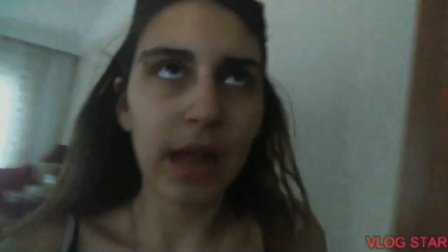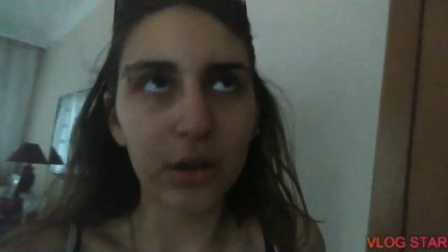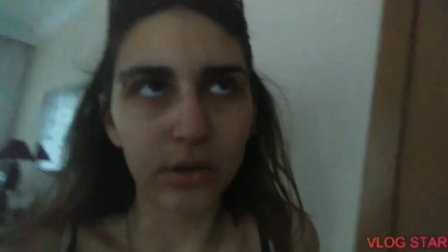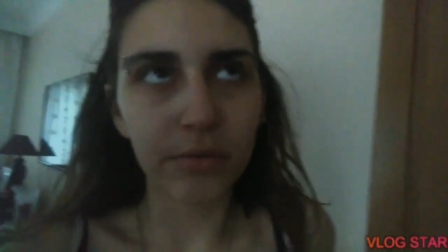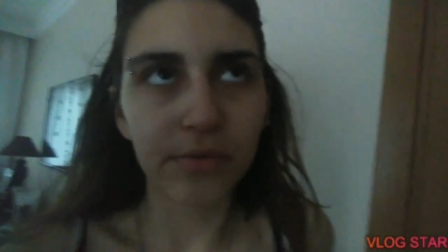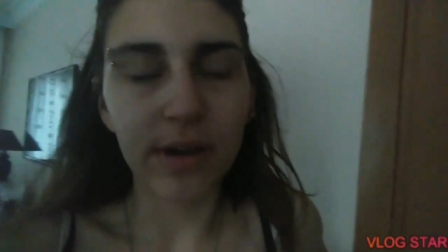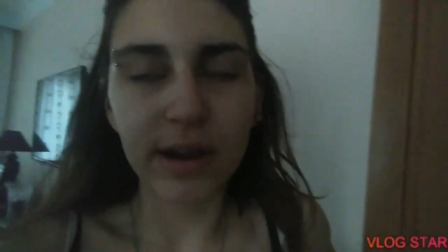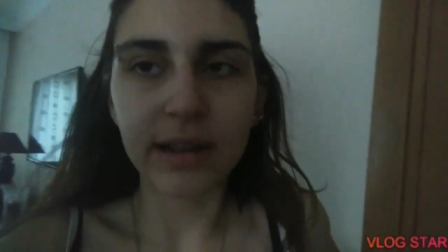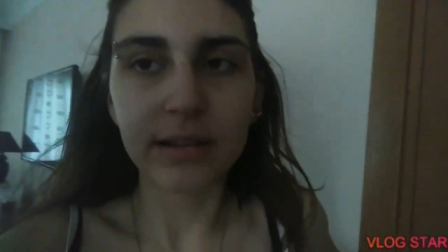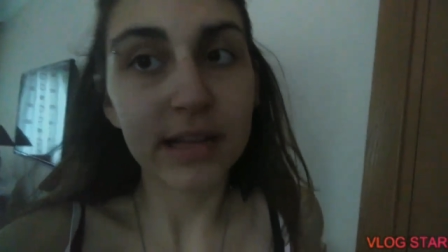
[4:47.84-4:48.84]
I couldn't
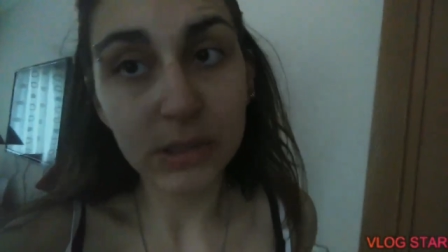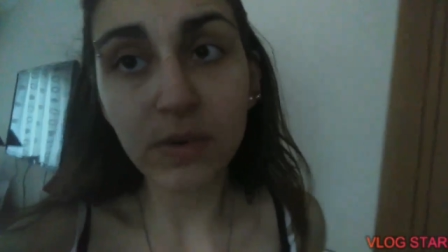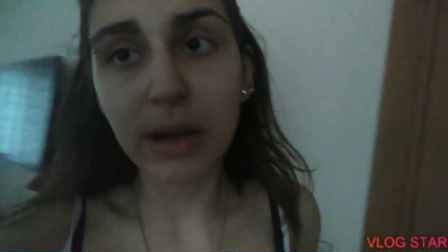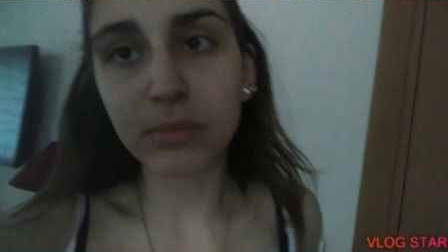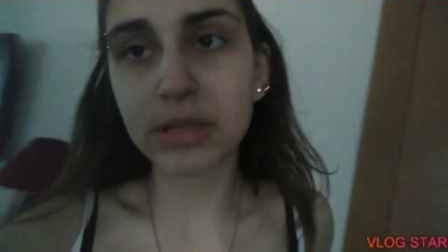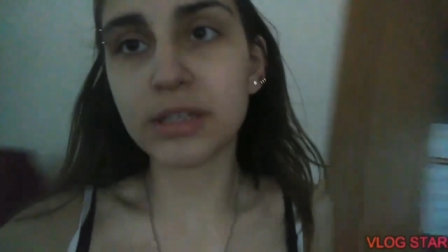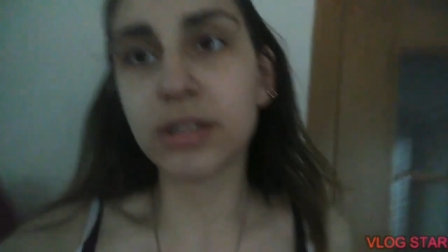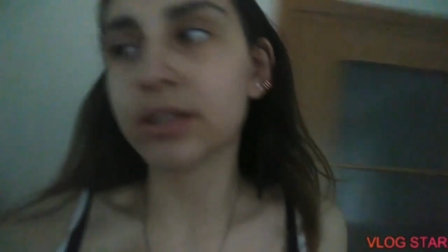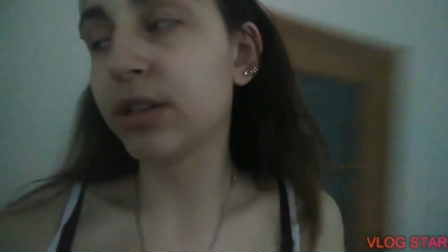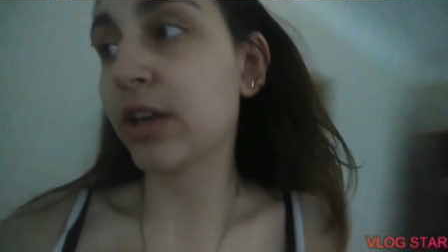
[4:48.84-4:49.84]
find it. That's why I'm
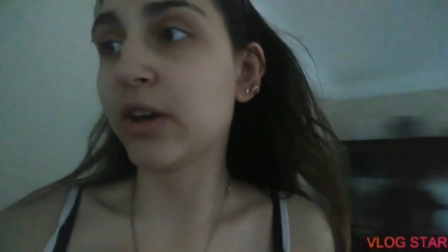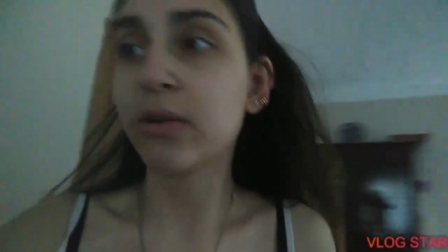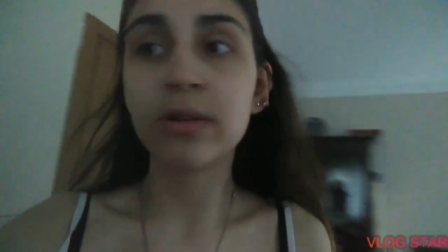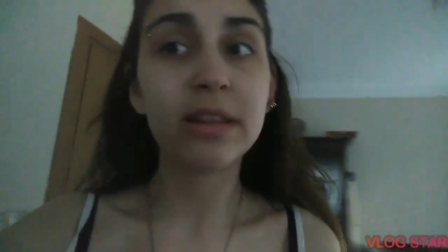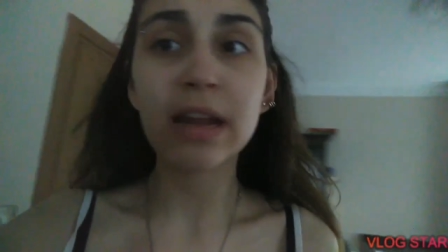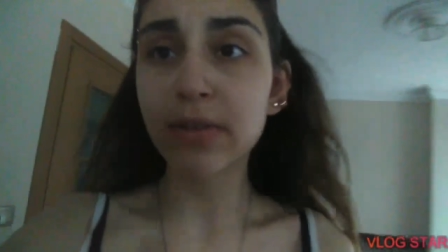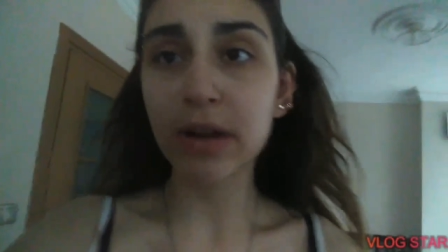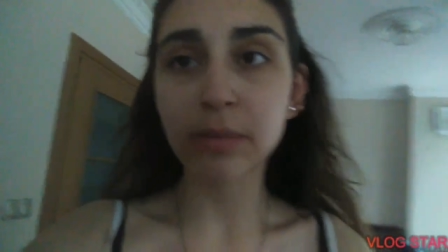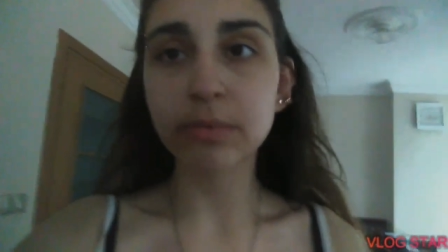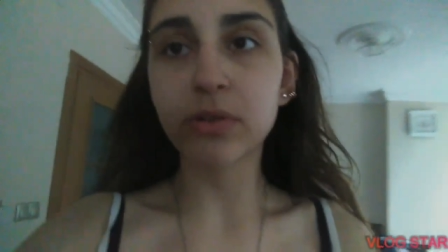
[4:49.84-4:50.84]
suggesting you never
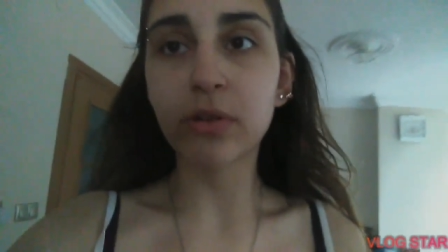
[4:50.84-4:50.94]
come to